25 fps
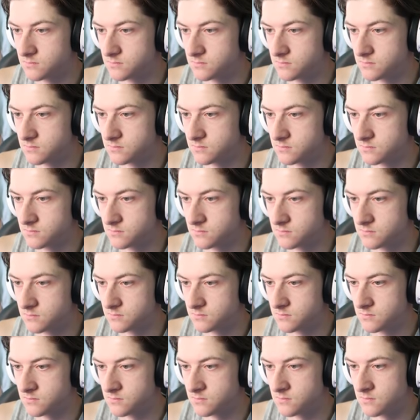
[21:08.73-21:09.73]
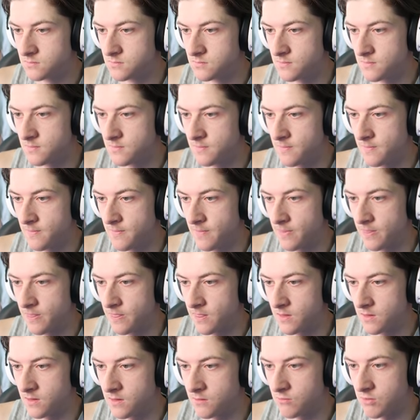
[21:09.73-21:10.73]
No
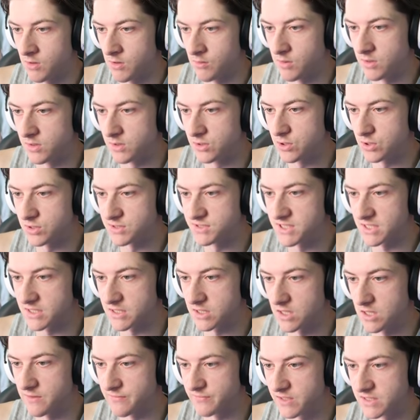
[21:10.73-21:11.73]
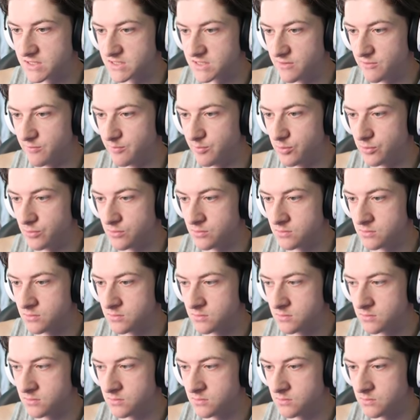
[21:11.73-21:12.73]
right, we had a good second half against Liverpool.
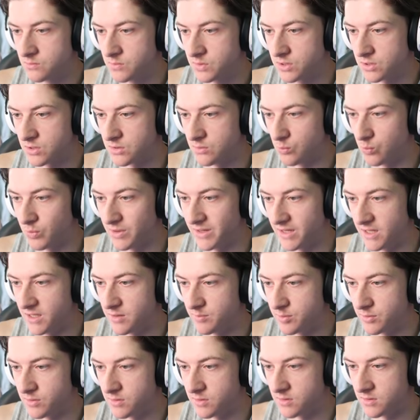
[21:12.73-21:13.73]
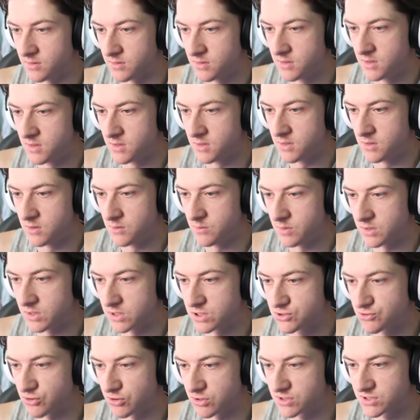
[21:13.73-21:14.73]
We couldn't win it, but we
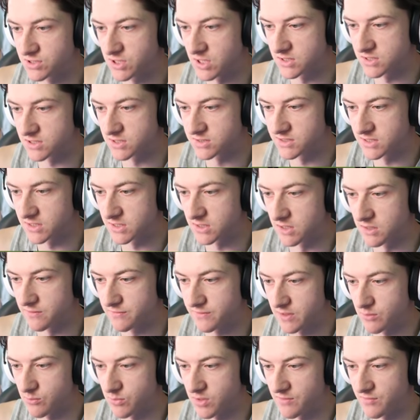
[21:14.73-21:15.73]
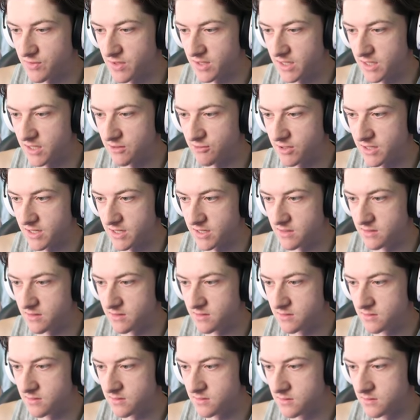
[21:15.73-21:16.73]
had a strong start to the second half. Can we have that here
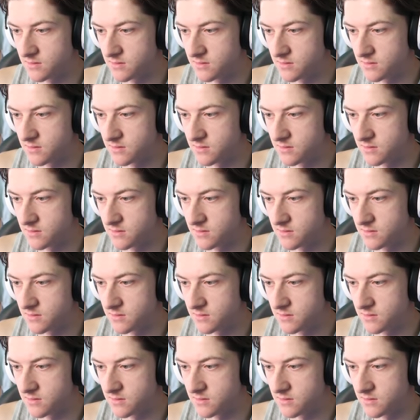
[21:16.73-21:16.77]
again?